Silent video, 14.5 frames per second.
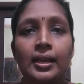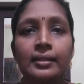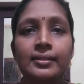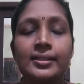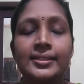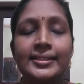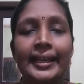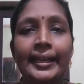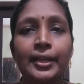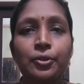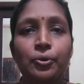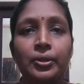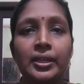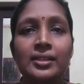Then
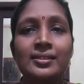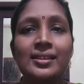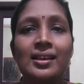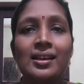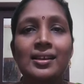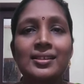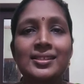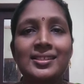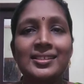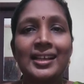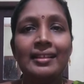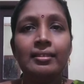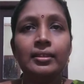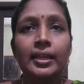second one is
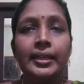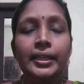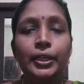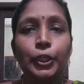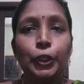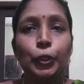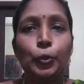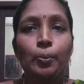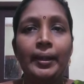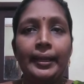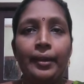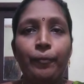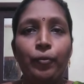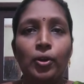strengthening
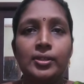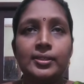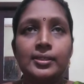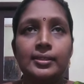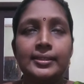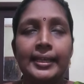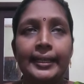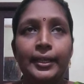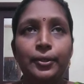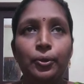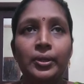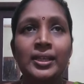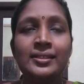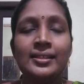human efforts. Second
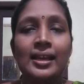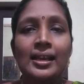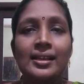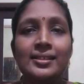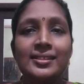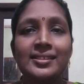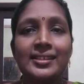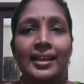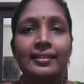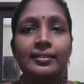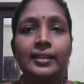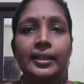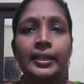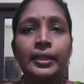one is
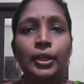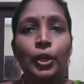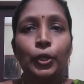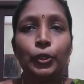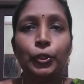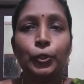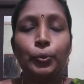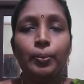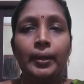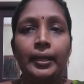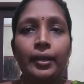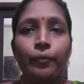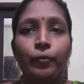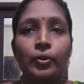strengthening human
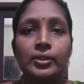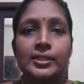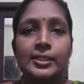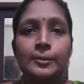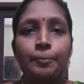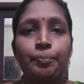efforts.